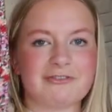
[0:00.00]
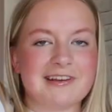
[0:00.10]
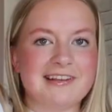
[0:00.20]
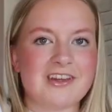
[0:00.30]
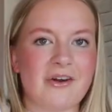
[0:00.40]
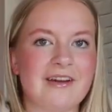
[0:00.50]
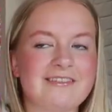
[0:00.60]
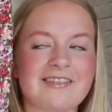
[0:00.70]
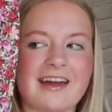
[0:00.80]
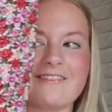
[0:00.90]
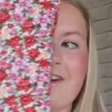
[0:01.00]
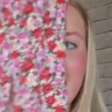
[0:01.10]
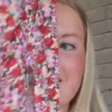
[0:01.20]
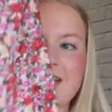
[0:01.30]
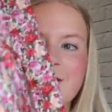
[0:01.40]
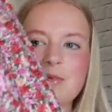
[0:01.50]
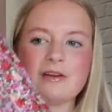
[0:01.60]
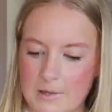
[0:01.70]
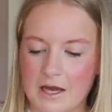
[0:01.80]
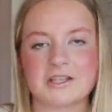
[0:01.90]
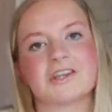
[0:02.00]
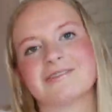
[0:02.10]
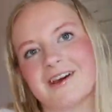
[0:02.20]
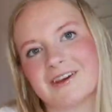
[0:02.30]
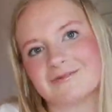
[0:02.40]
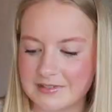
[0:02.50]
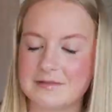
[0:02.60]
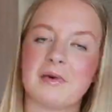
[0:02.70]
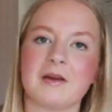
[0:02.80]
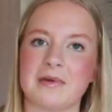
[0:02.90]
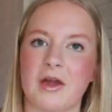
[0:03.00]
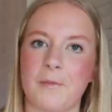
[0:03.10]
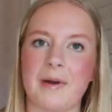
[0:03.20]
really going for that vibe. I don't know. This might be going